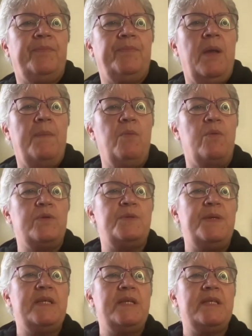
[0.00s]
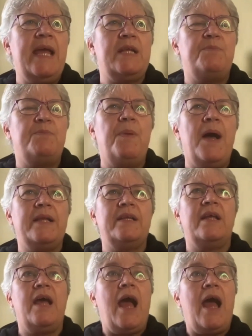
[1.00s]
about what was being said, but
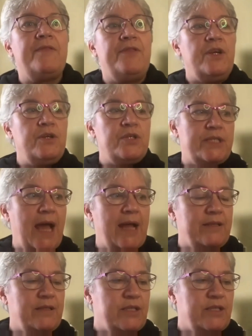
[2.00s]
there's that